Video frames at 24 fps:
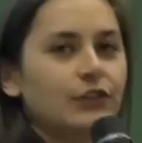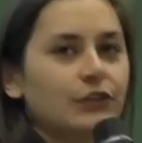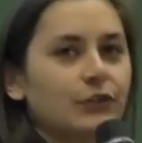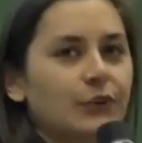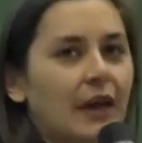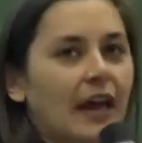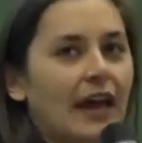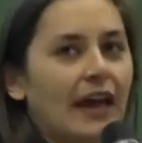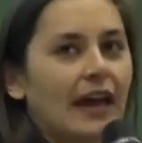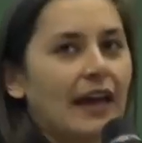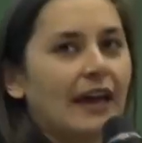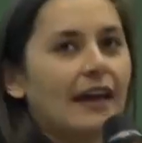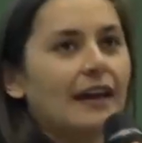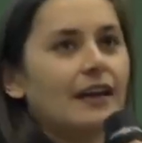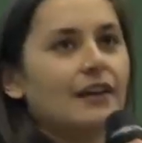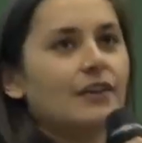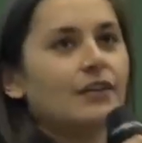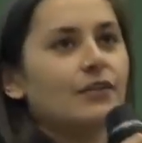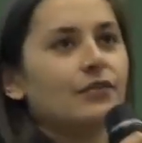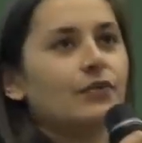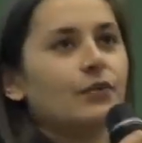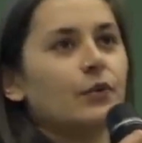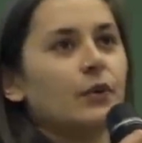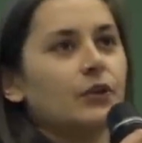
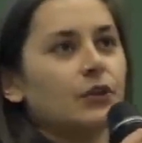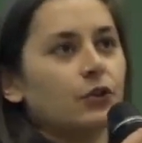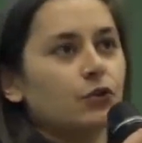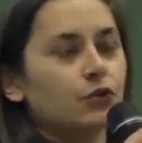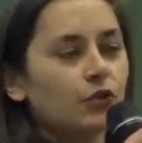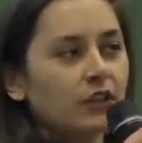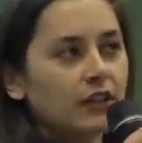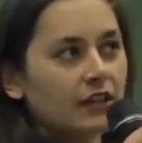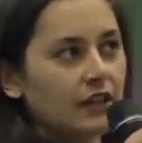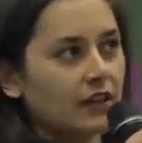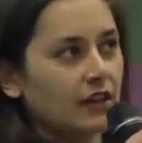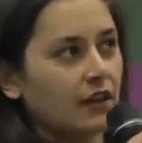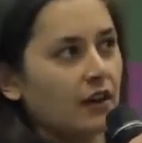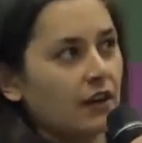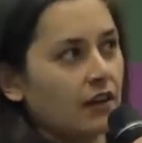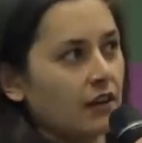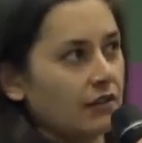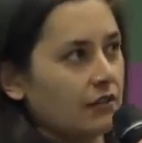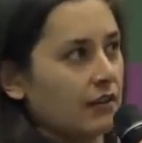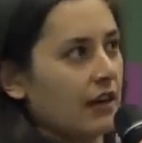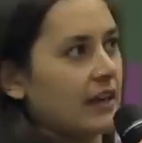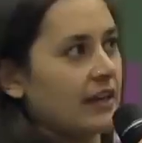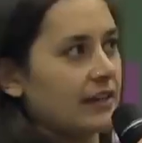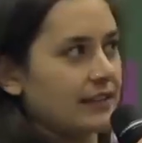you're treating
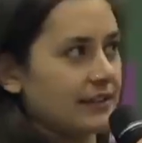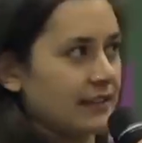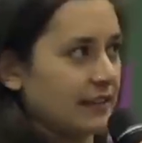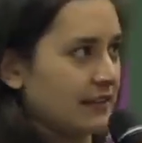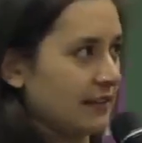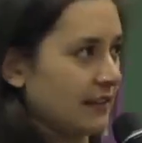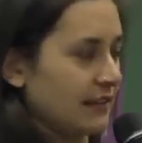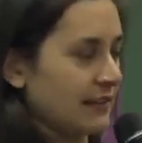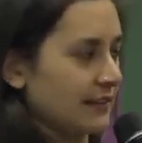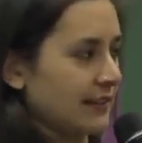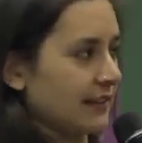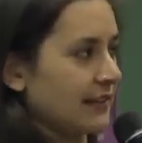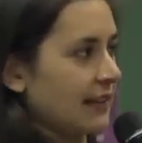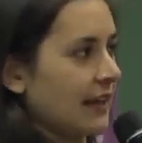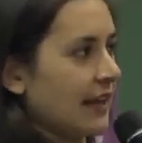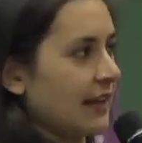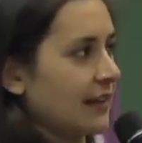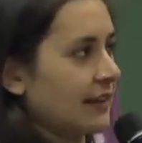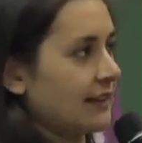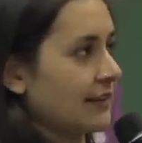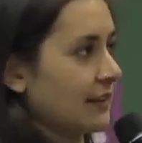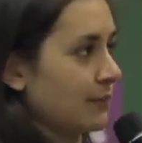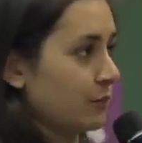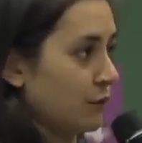arrays and things like that
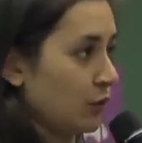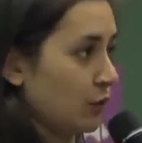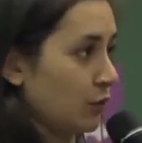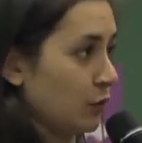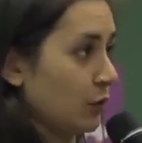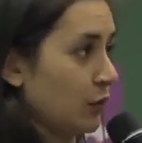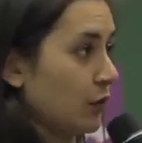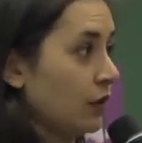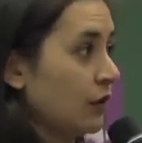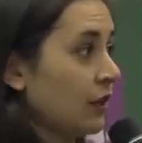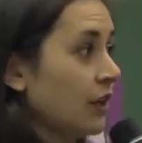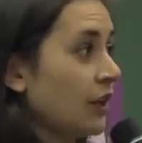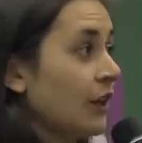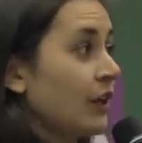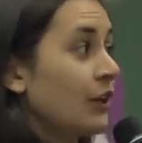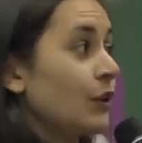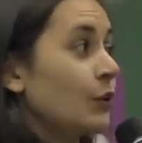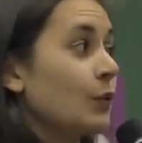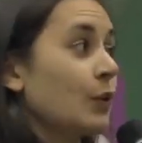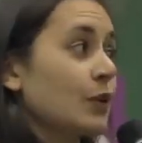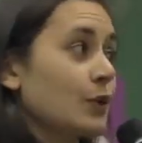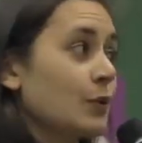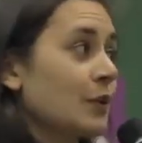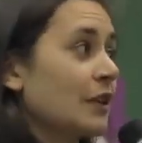as immutable,
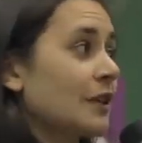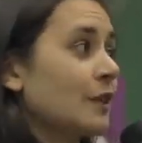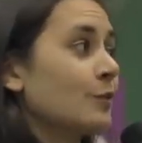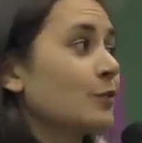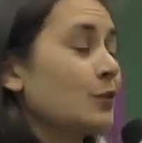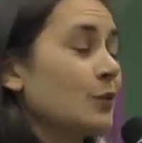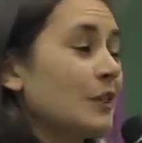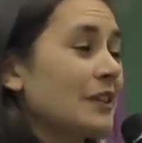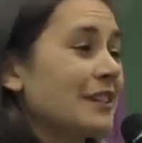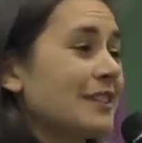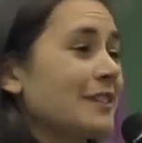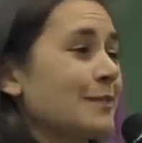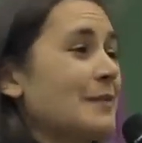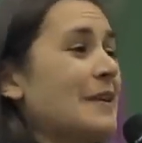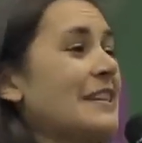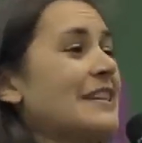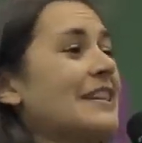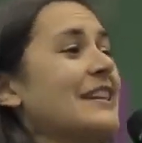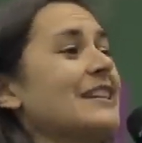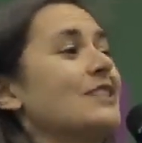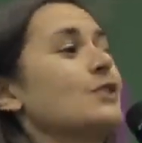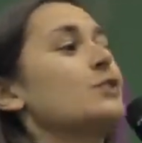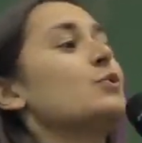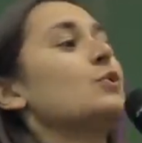what you end up doing is
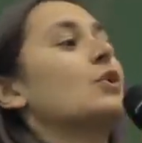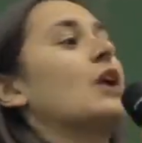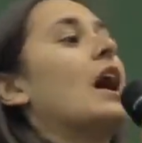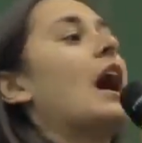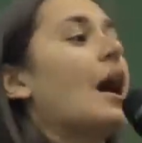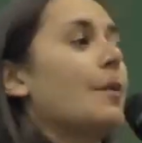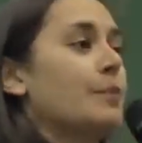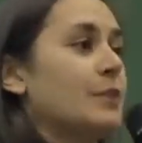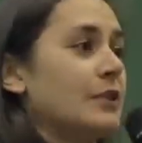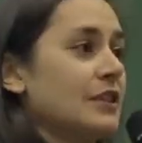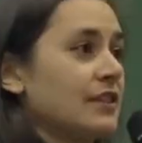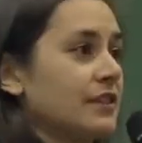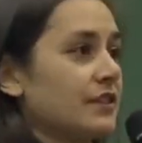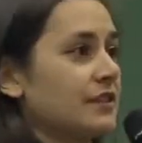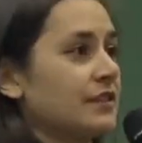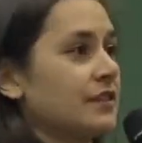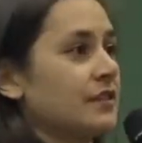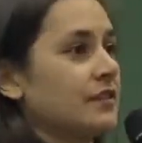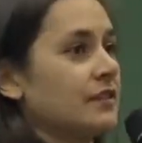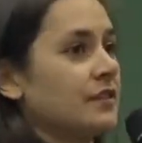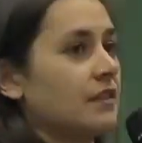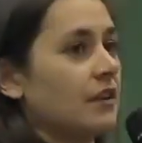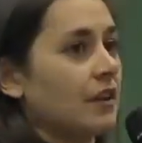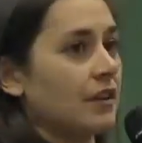making new copies
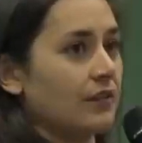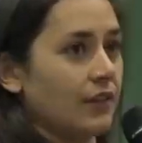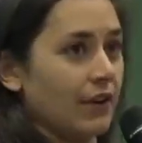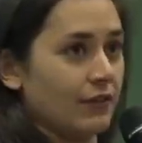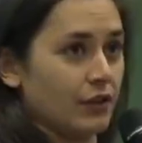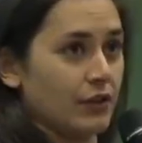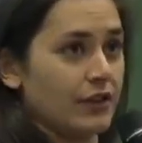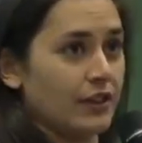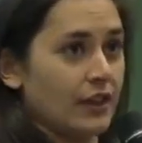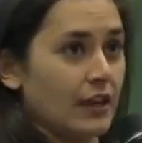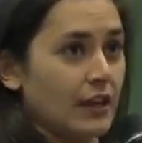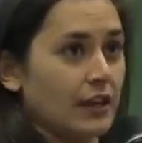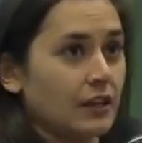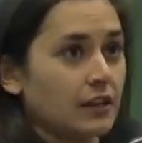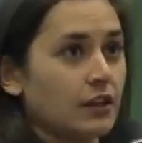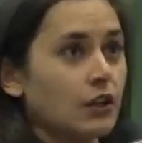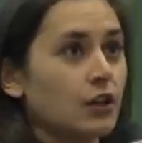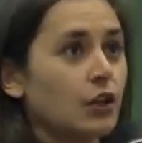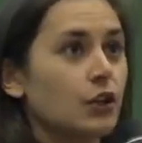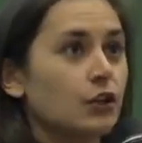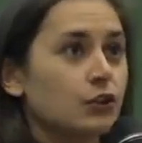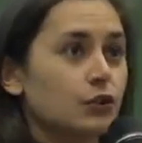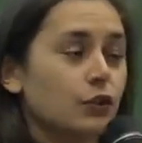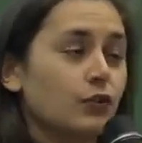of everything.
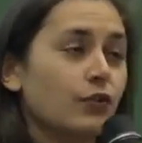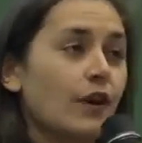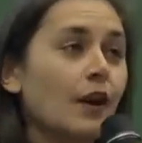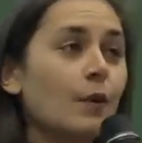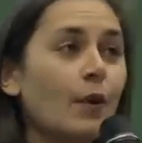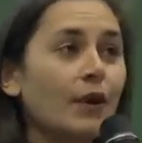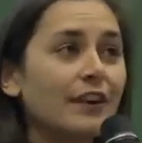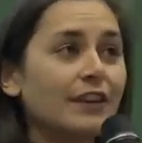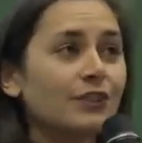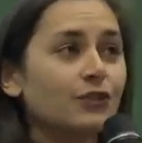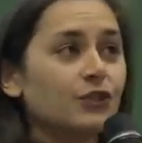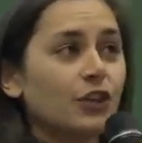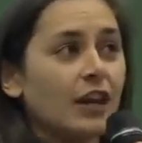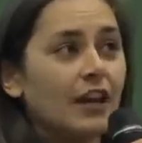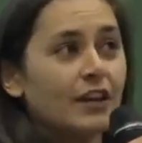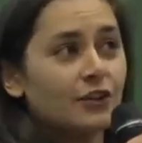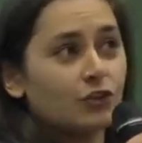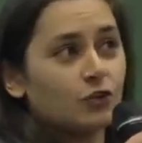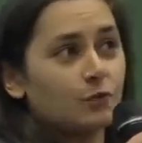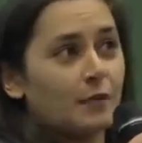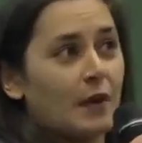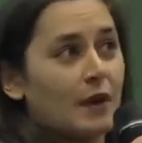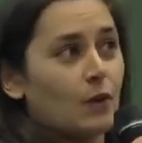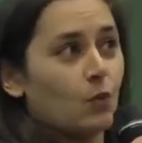So if I want to
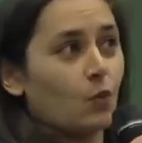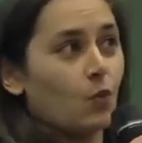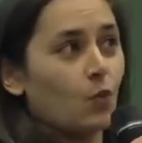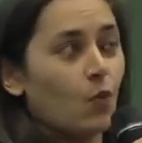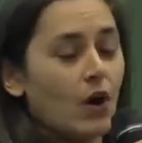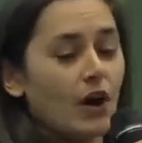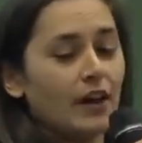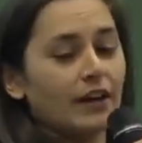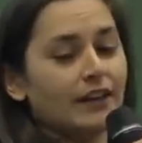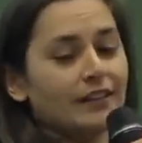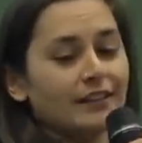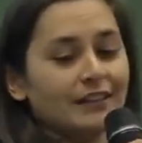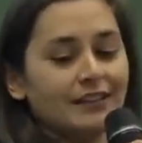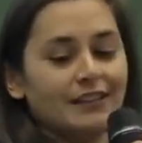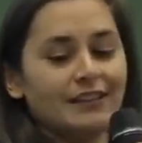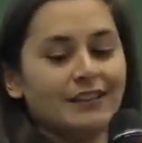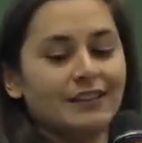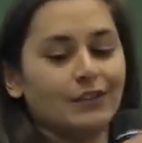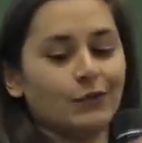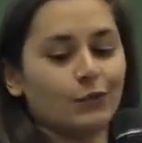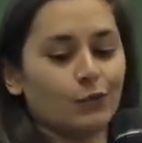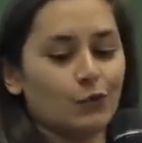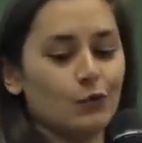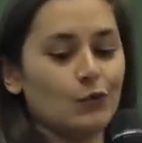change my one
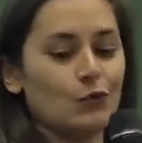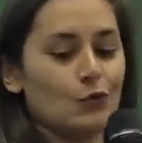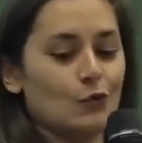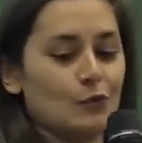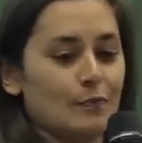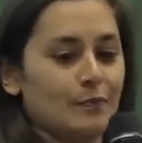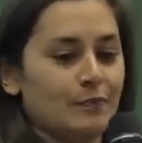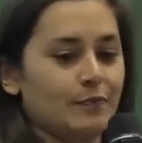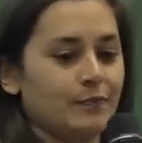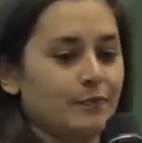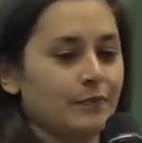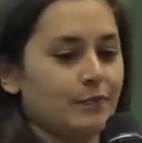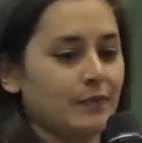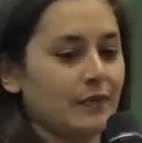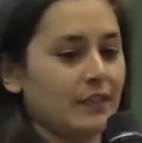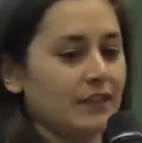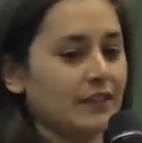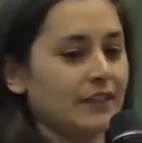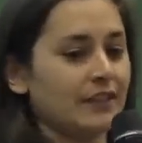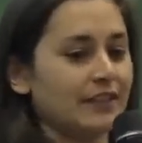room in